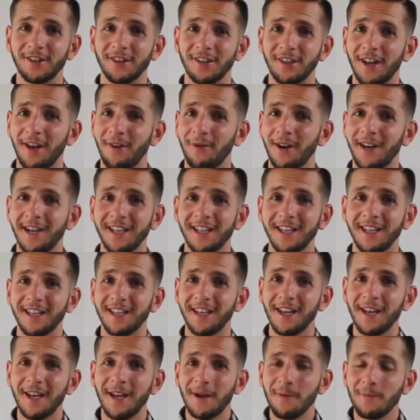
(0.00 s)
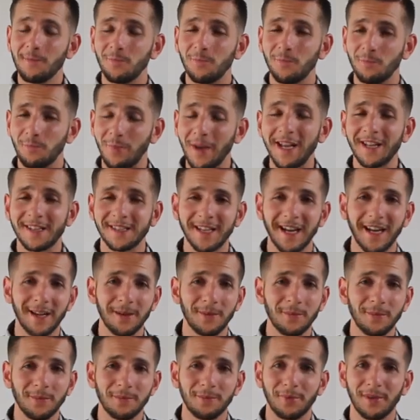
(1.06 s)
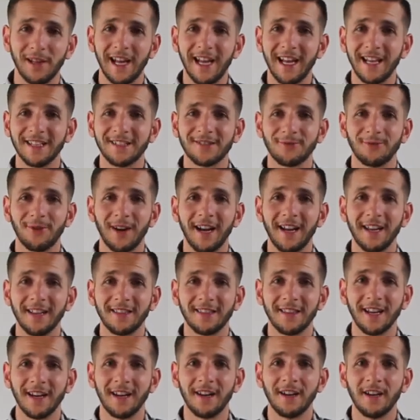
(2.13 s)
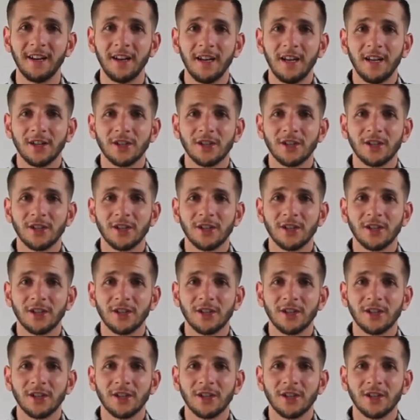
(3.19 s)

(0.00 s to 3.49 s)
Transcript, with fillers: Already big time plans right there.